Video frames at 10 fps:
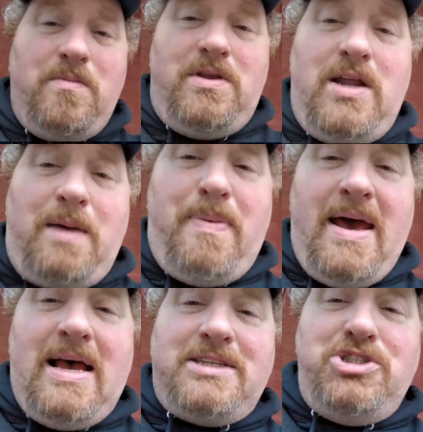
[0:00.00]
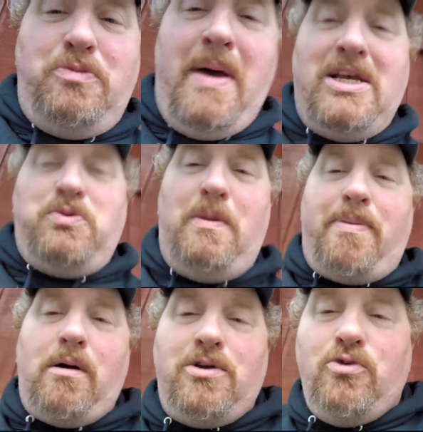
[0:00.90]
Did I pass? Did you pass what,
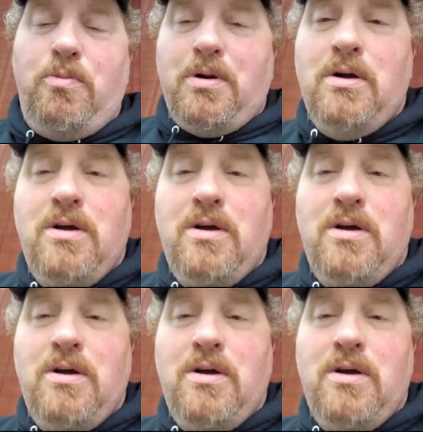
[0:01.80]
Trooper?